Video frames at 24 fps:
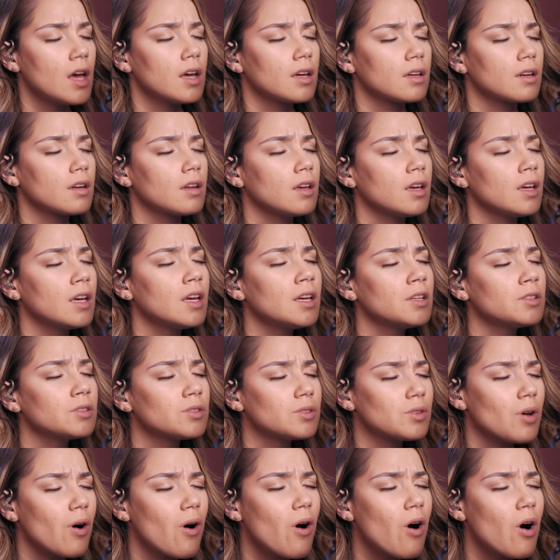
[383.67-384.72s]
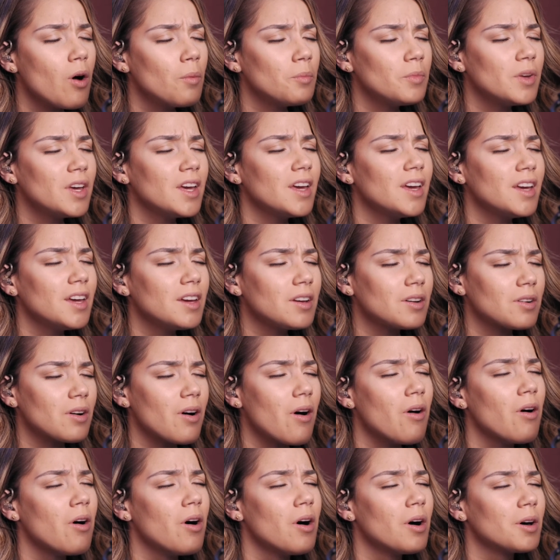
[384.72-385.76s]
we're starting to see this thing where
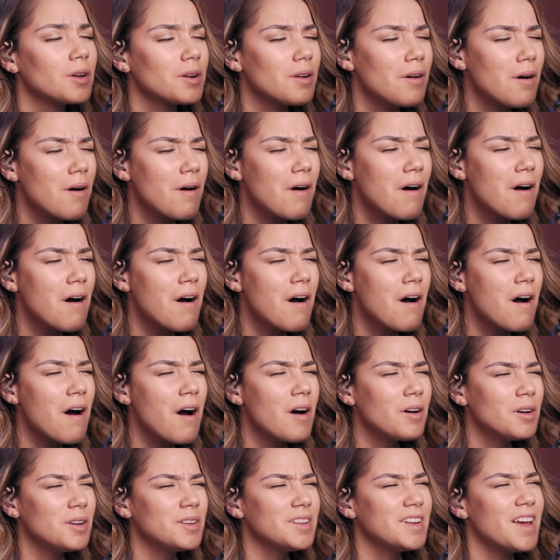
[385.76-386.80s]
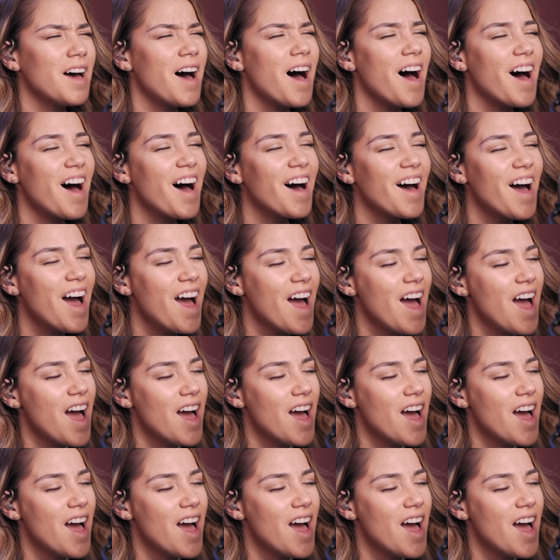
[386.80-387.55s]
manufacturers are coming up with technology that